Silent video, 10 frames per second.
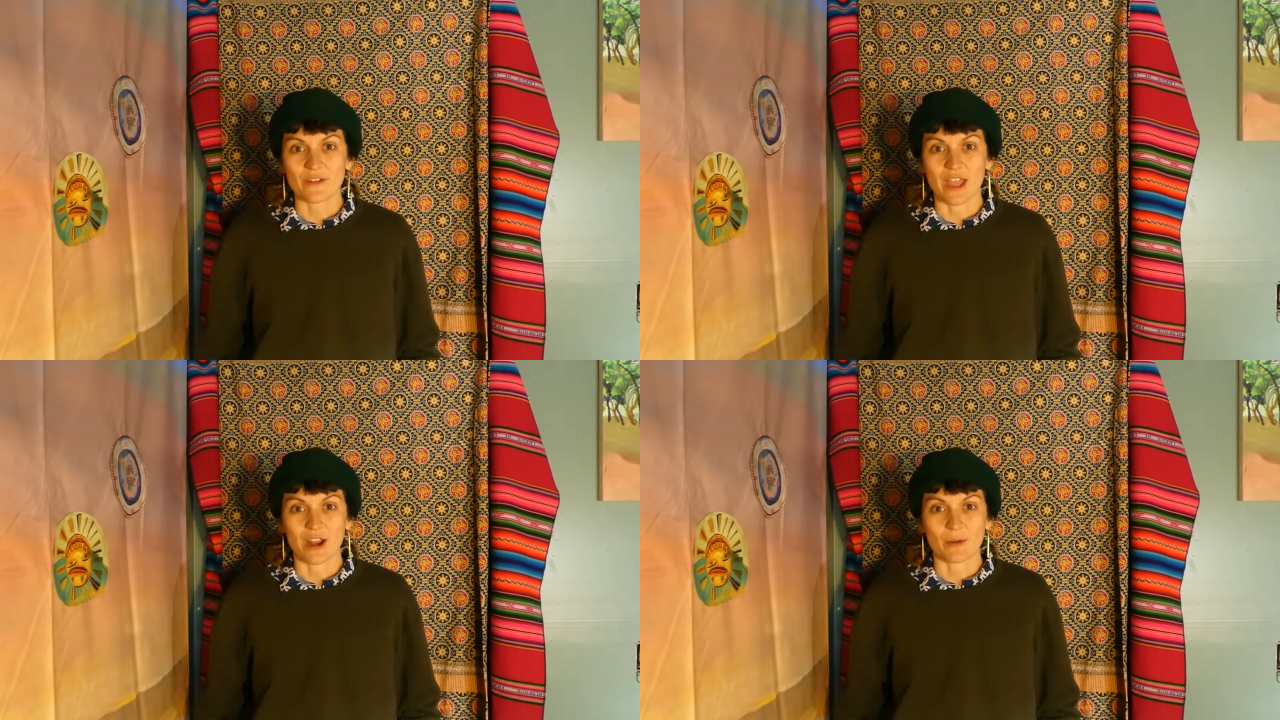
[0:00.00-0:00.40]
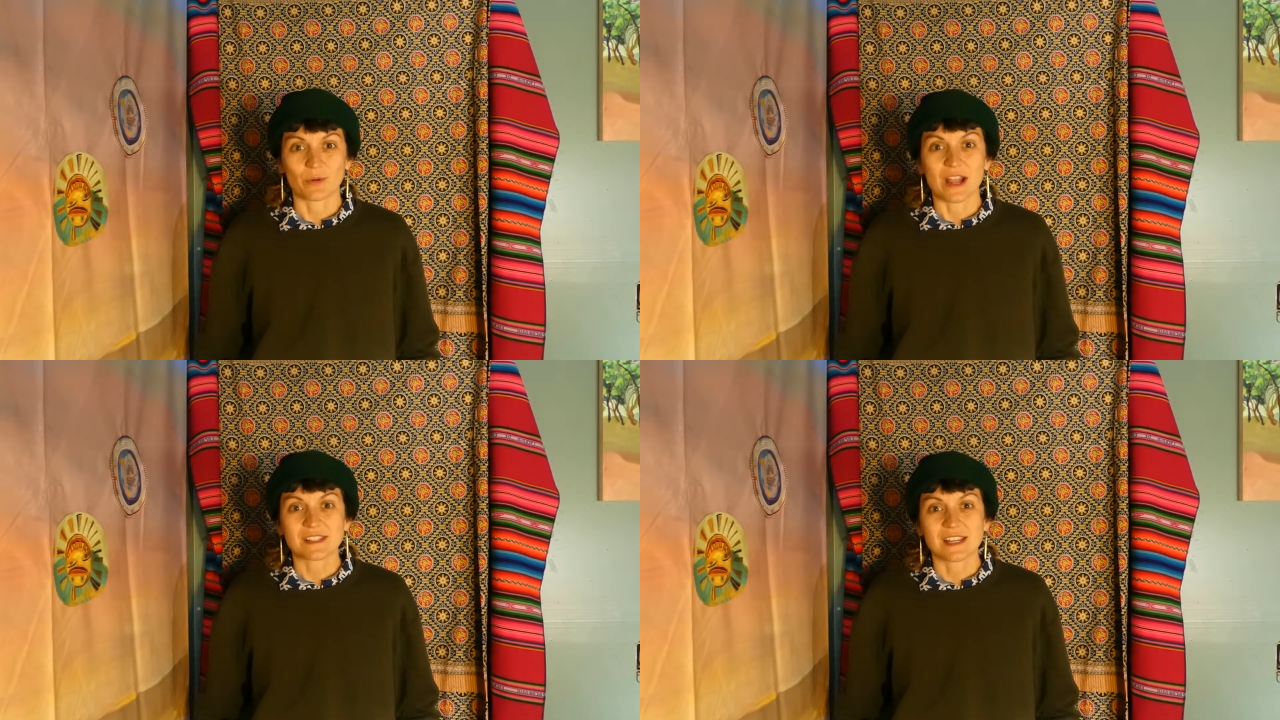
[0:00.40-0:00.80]
And our
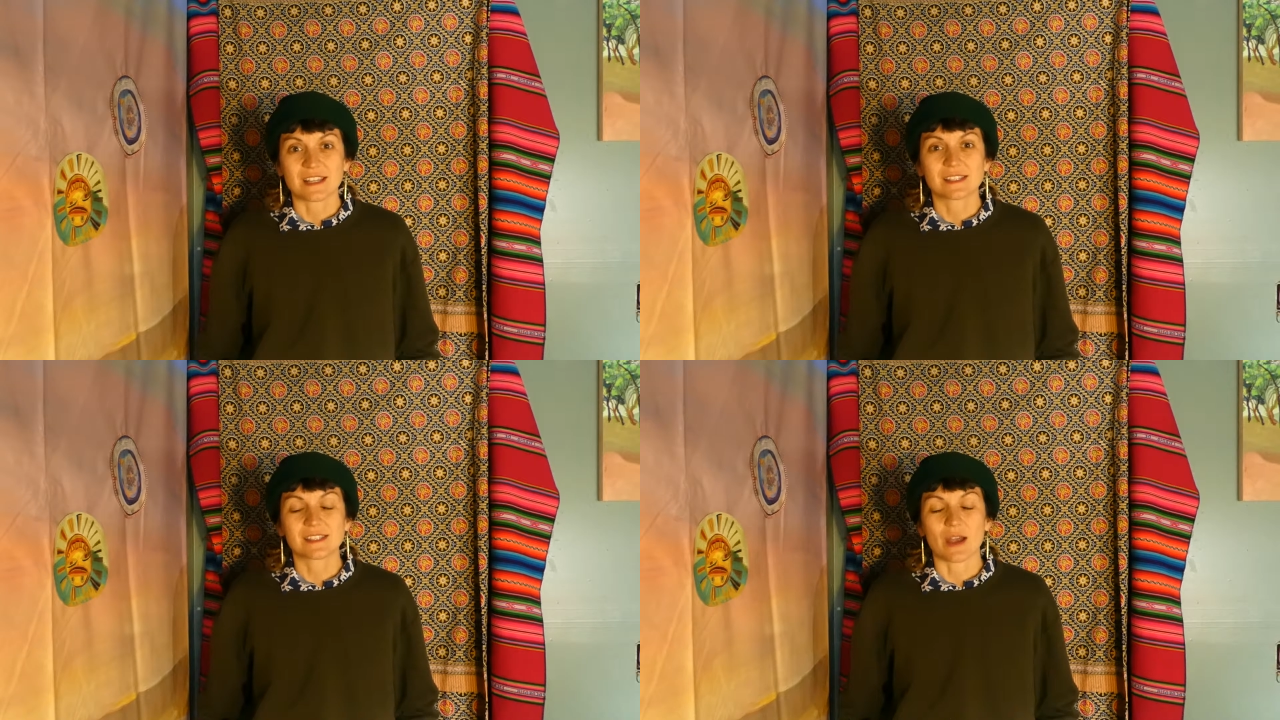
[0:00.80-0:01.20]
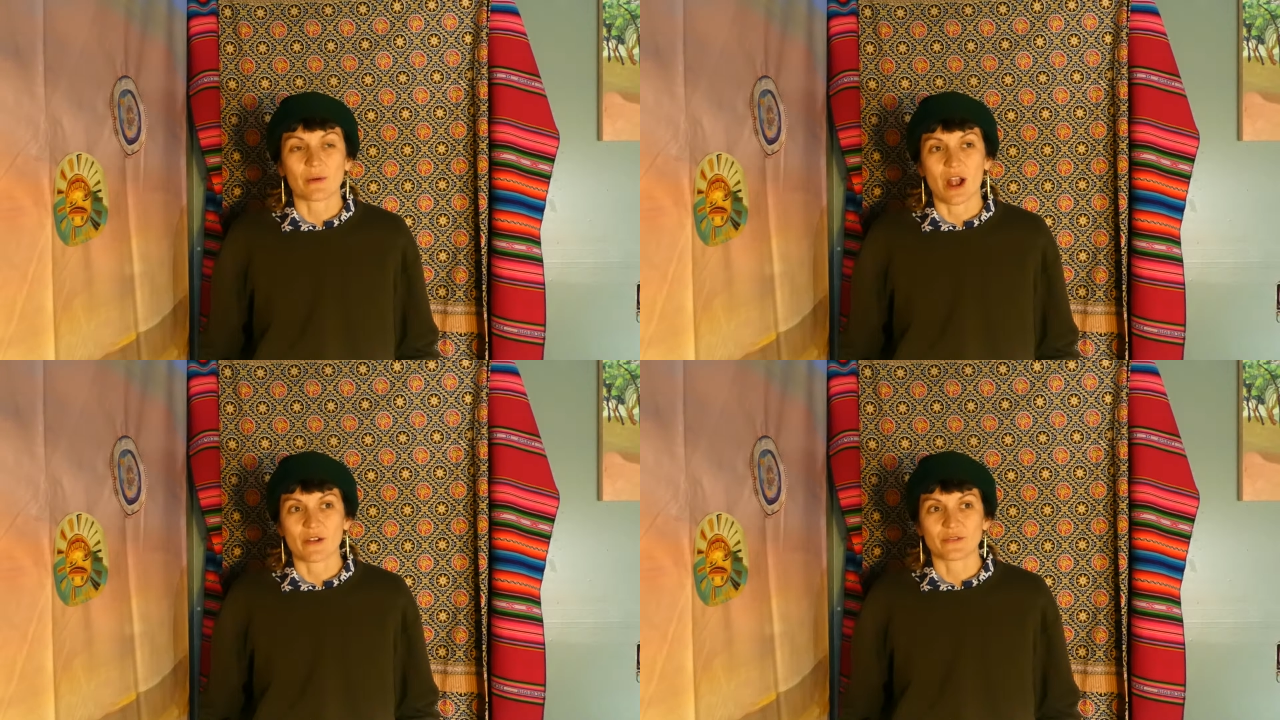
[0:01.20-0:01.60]
process that we're
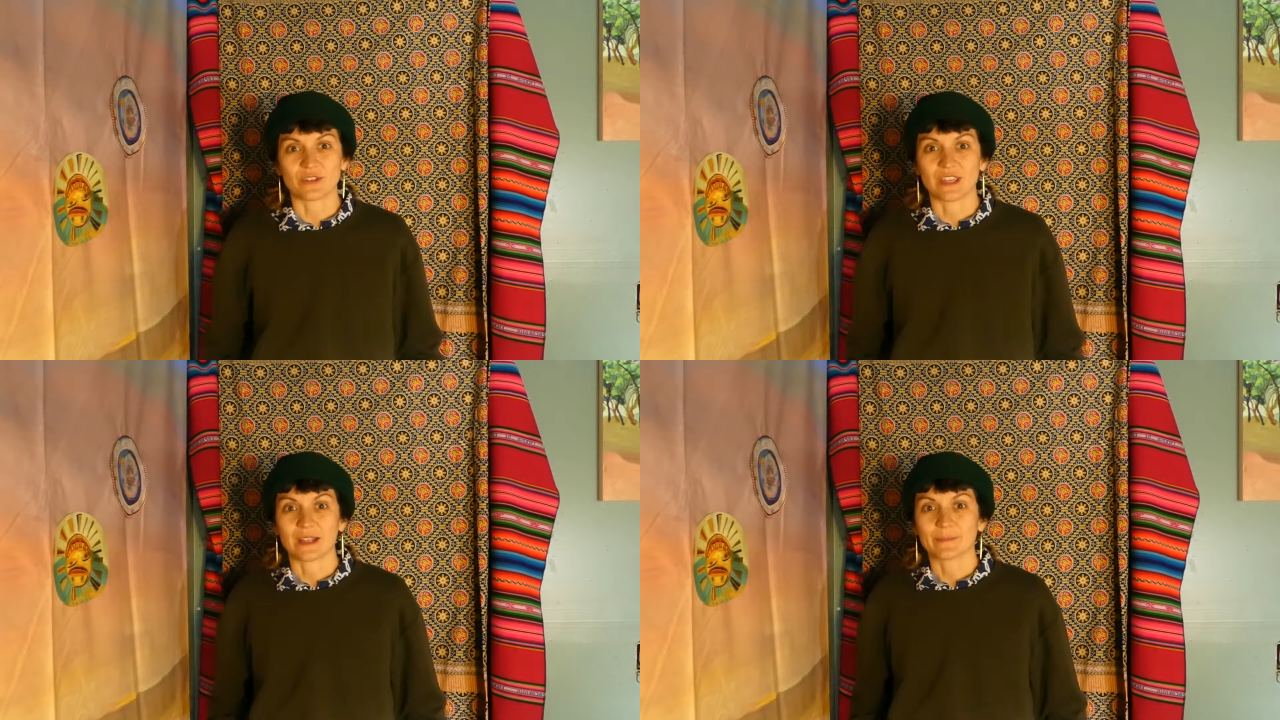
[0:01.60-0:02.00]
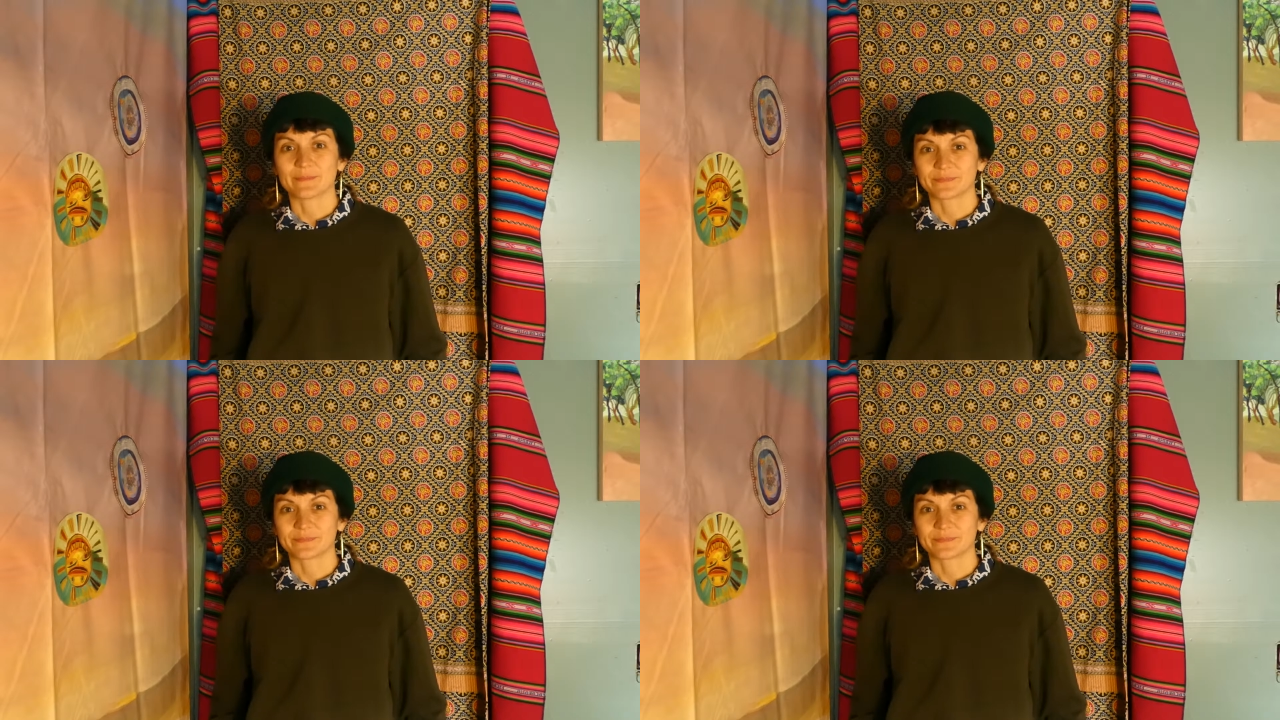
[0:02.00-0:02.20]
offering